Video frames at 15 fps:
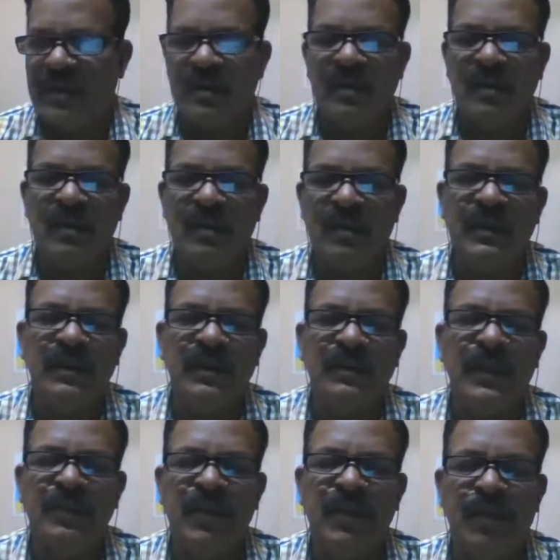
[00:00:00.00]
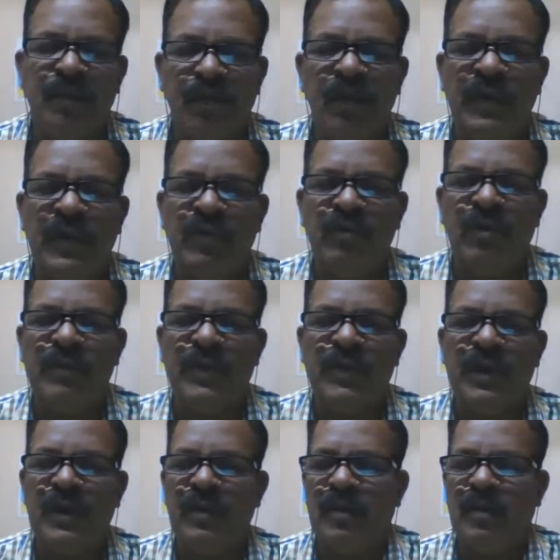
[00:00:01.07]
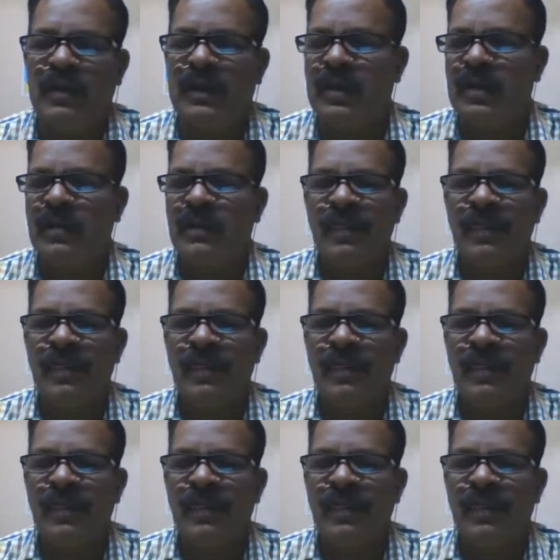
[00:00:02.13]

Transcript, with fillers: uh, the minimum food requirement or their